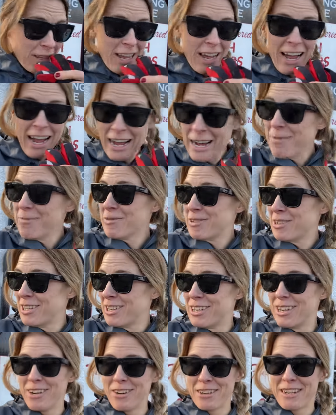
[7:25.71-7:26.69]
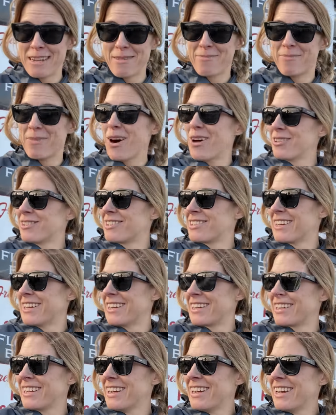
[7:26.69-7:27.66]
absolutely
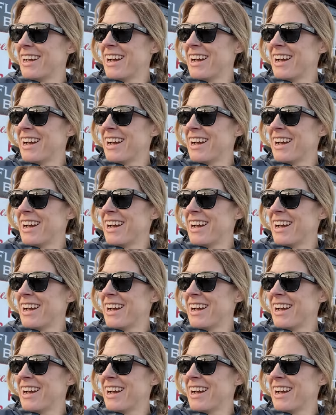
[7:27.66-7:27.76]
Baltic.